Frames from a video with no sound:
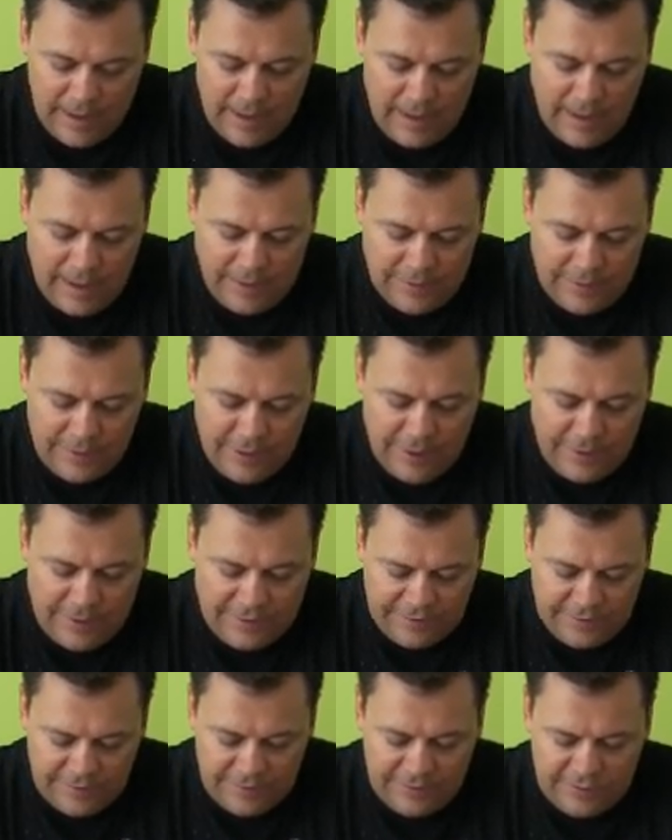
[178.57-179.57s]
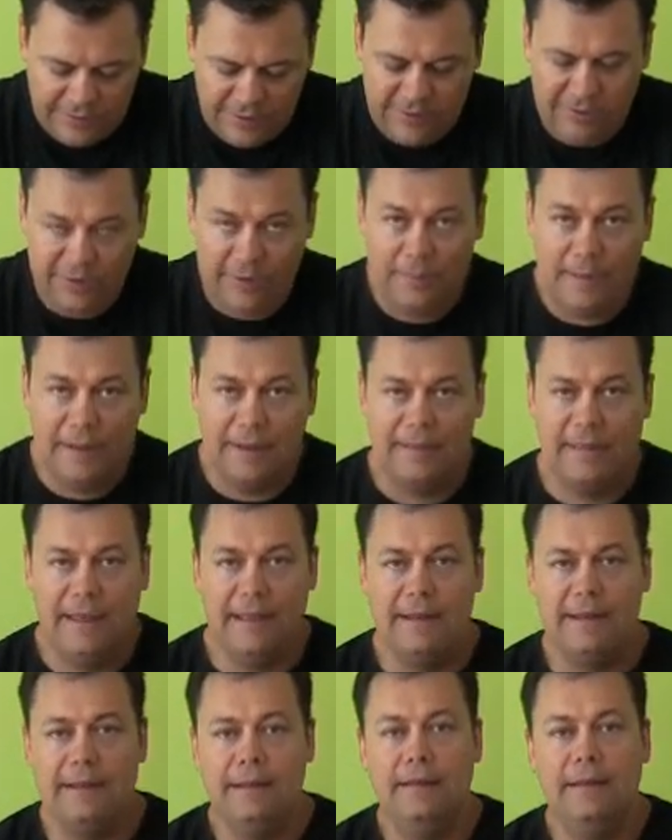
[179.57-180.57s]
And you'll notice that as soon as I plug that
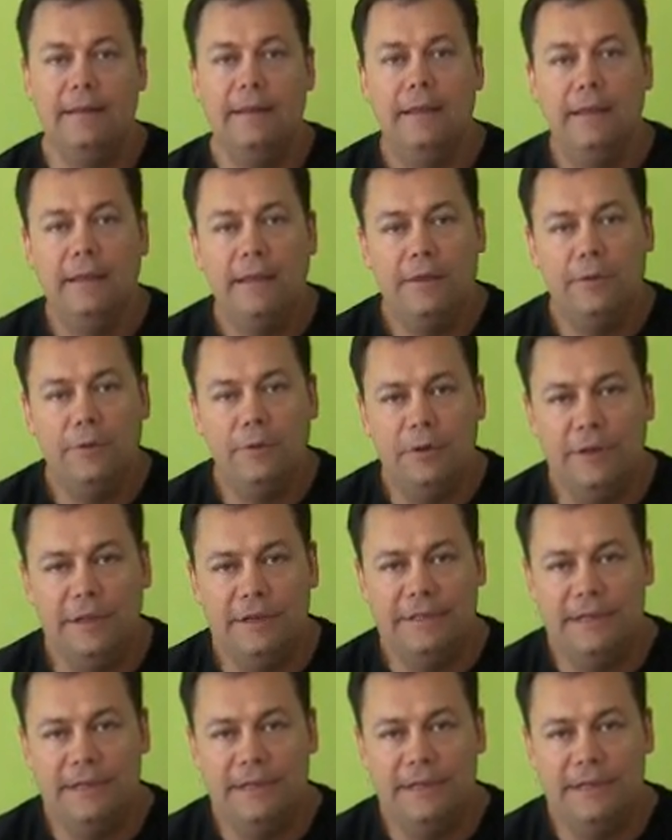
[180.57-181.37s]
in, it all lit